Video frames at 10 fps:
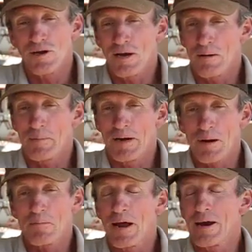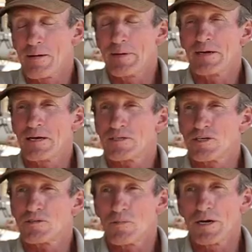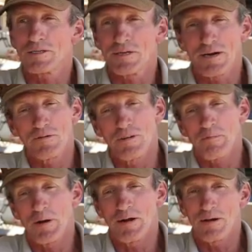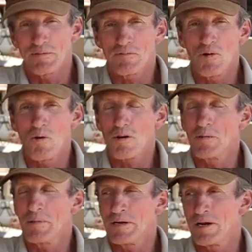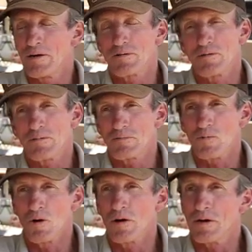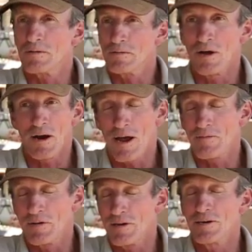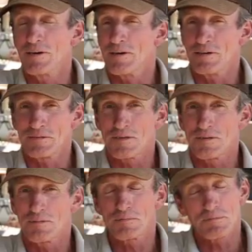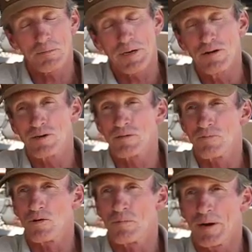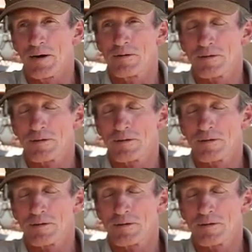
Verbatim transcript: I mean, I'm glad I'm in that situation. I'd rather be four of them in there than one not having none to be looking for them out.